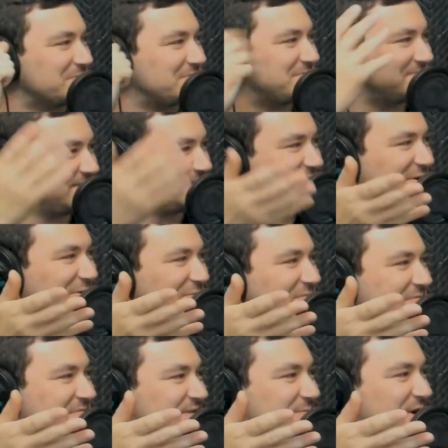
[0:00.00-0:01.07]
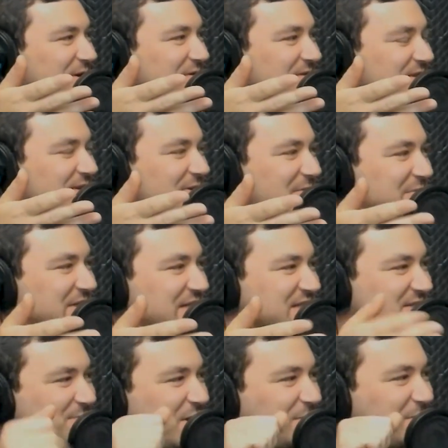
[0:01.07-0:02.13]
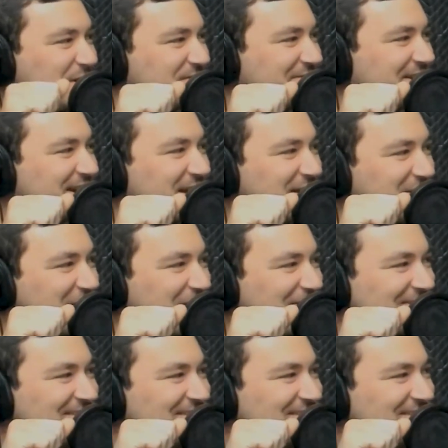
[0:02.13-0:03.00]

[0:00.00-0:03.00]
You know, Spider the biggest Spider Man fan I know.